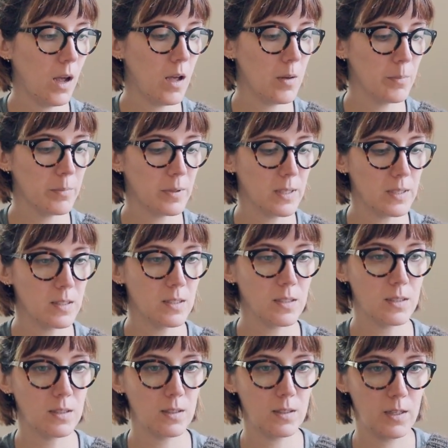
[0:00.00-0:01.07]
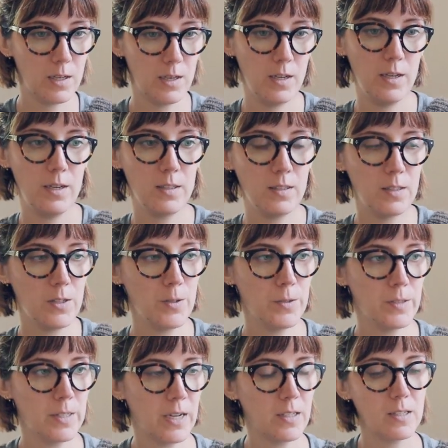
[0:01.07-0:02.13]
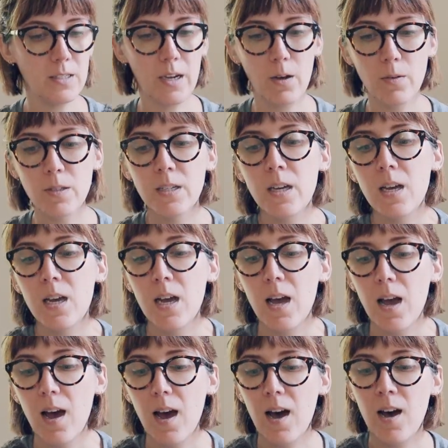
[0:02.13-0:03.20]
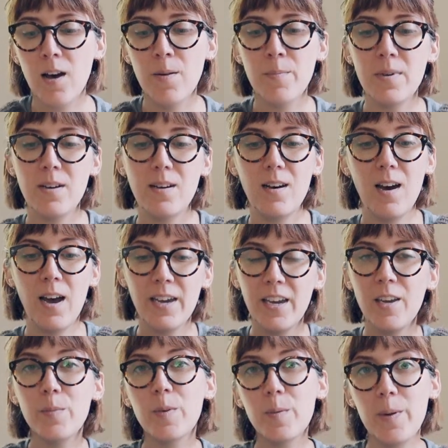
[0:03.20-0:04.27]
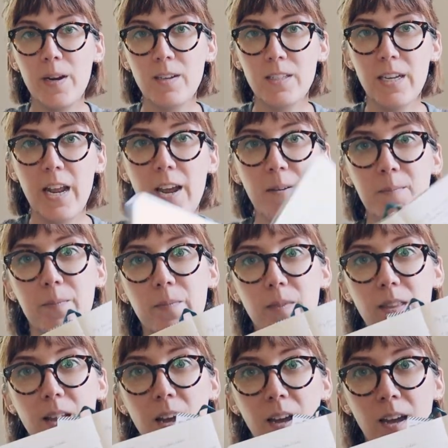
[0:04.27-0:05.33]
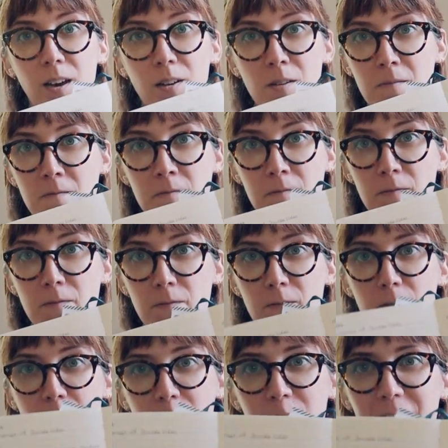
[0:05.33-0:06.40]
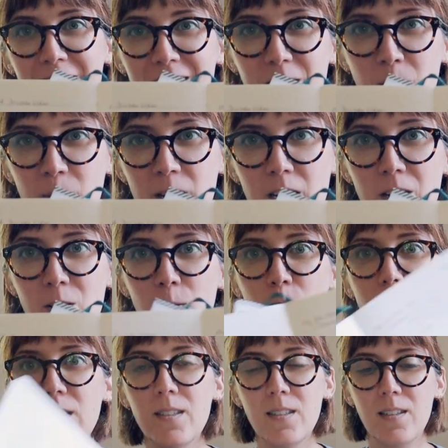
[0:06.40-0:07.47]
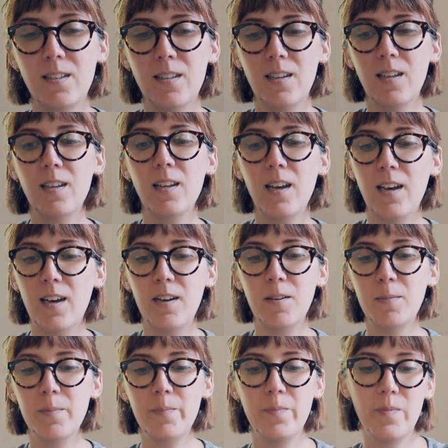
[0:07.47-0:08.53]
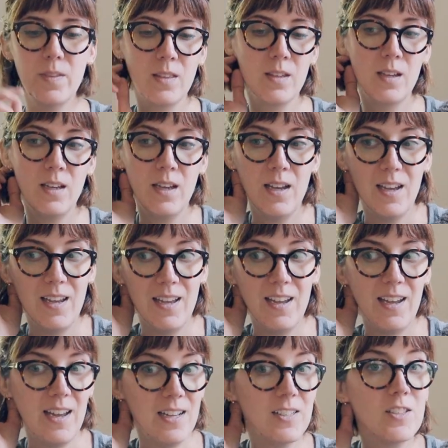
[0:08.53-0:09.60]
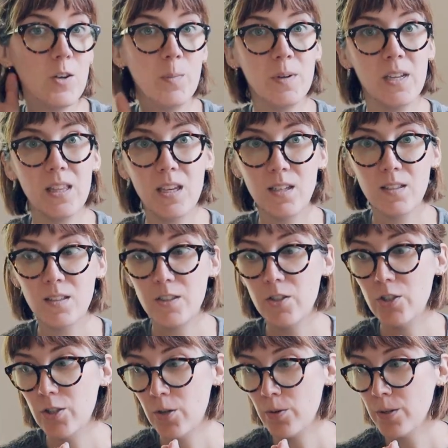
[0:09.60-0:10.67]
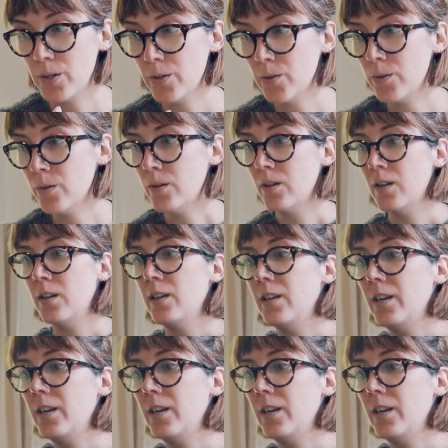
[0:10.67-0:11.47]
um, please excuse that sound. Um, I came prepared today. I have so many notes um, and so many things to show you,